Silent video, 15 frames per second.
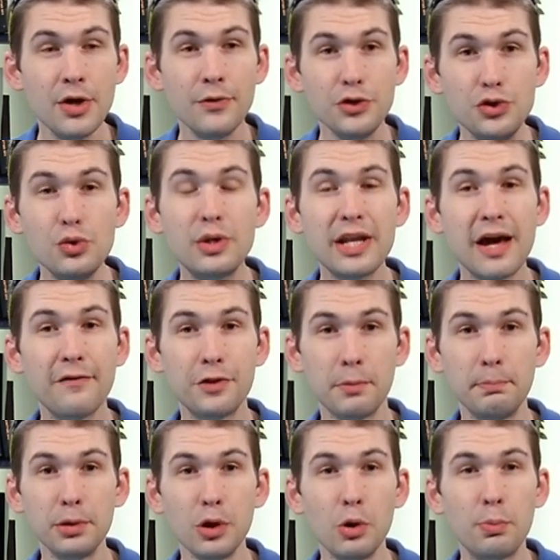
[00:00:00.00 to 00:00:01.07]
you could have the
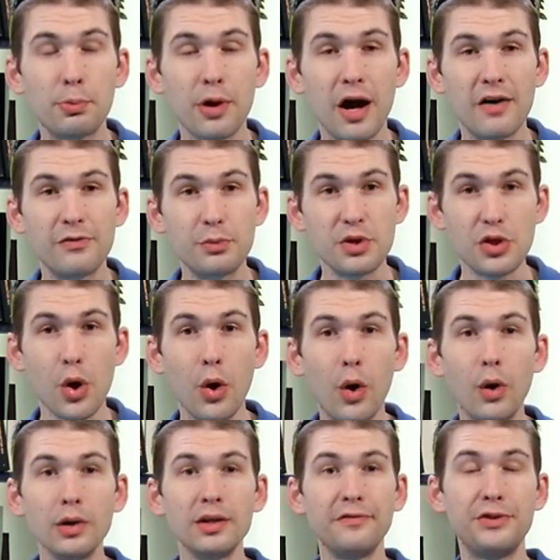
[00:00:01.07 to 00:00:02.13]
Ploprof with
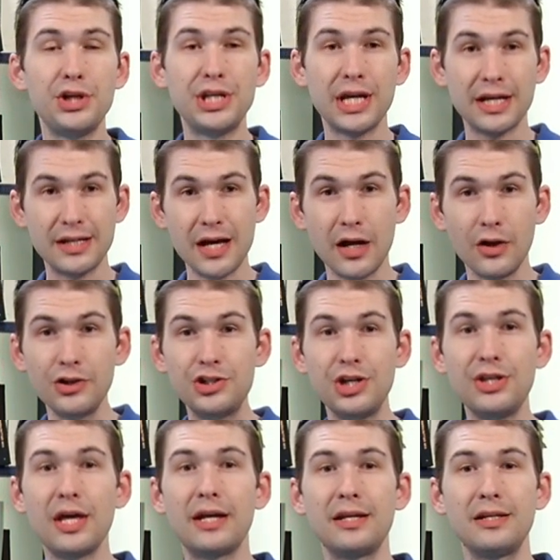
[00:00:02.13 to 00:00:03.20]
all of the technology
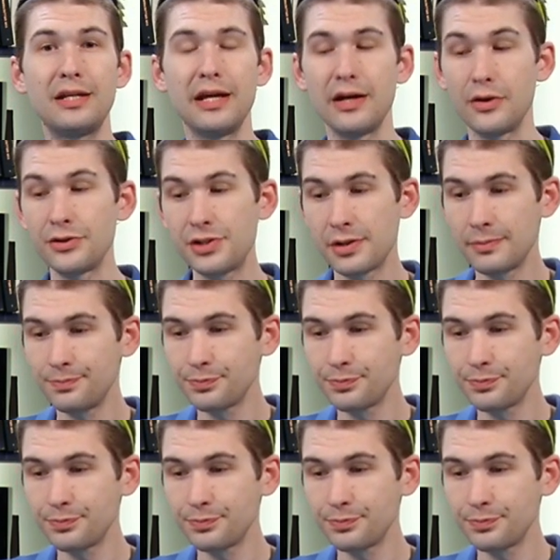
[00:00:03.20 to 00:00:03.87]
that entails.